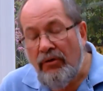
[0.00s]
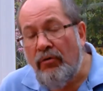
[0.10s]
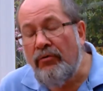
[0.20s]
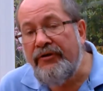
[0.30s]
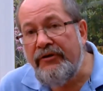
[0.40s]

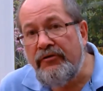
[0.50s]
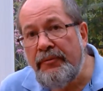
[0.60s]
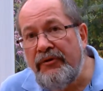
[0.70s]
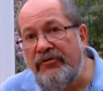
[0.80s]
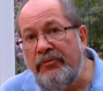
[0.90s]
all things are
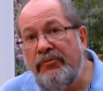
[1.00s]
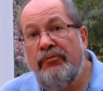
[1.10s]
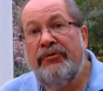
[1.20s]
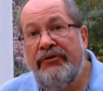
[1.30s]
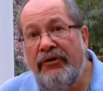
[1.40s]
possible
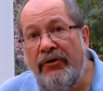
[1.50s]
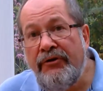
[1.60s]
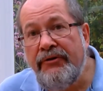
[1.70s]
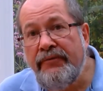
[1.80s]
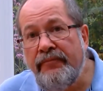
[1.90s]
with
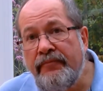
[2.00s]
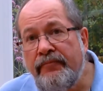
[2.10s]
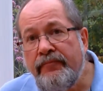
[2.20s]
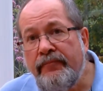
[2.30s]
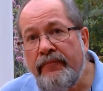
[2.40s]
God.
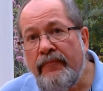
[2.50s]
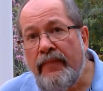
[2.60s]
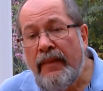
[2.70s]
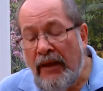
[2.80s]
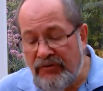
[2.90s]

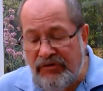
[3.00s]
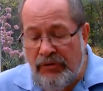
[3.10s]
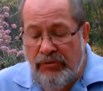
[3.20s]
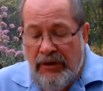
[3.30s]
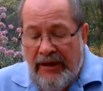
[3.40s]

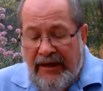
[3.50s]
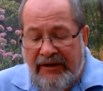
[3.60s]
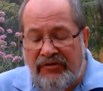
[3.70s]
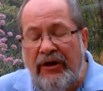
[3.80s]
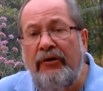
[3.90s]
So
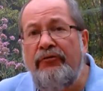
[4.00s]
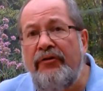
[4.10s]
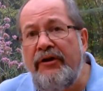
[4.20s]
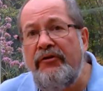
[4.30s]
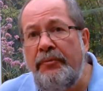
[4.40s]
it's our
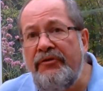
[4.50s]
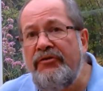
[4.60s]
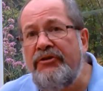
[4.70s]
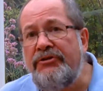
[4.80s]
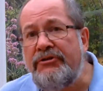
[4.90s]
faith
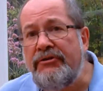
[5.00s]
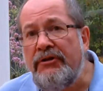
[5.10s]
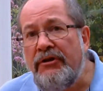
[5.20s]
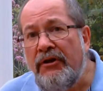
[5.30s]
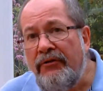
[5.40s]
position
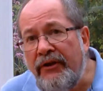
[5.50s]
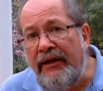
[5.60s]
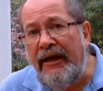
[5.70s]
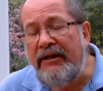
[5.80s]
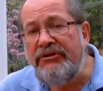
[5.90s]
that
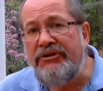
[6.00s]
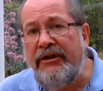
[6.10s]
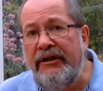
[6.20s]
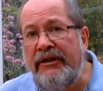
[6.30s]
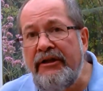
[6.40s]

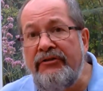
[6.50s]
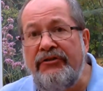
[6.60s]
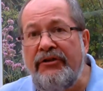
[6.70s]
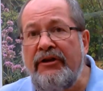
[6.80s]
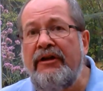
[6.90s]
actually is
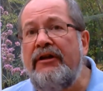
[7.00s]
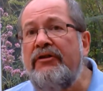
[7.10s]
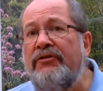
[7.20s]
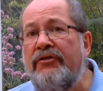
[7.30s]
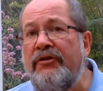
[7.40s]
the key
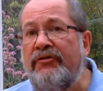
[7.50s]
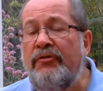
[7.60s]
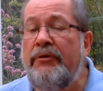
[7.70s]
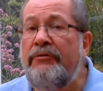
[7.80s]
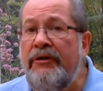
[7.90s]
to this.
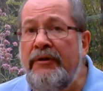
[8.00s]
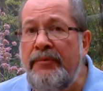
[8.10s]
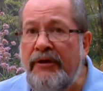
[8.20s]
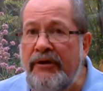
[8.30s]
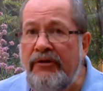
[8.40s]
Do we really
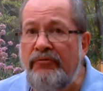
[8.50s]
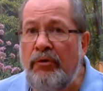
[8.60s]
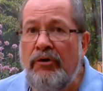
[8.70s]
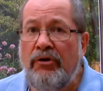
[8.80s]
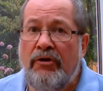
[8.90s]
believe
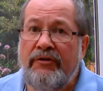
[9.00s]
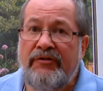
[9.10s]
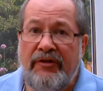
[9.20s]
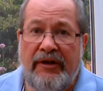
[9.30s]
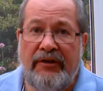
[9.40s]
what God
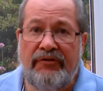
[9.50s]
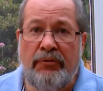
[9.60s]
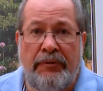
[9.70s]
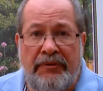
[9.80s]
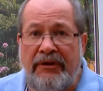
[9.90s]
says? Do
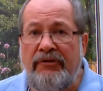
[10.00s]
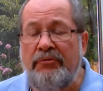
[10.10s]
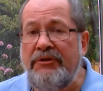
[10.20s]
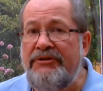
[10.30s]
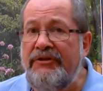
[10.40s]
we believe
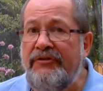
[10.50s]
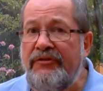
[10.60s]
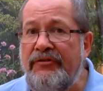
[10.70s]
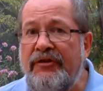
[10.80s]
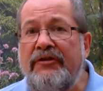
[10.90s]
what
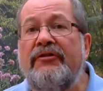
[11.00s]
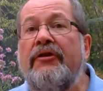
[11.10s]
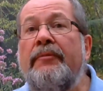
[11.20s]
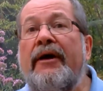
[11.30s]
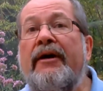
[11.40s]
Jesus says in
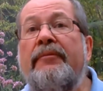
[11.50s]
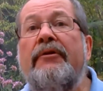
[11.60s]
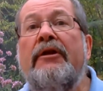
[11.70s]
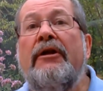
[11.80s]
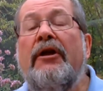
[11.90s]
the Bible?
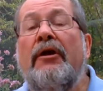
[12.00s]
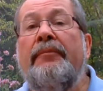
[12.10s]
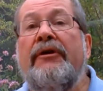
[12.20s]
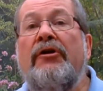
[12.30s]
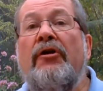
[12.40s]

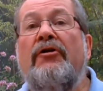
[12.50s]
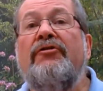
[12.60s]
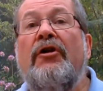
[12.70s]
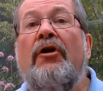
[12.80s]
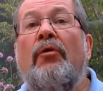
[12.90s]

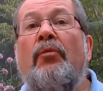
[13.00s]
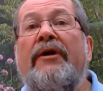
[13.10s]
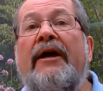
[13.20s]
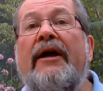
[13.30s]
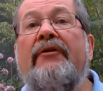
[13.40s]
Because
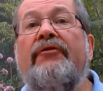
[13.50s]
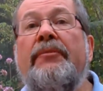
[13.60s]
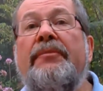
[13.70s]
we have the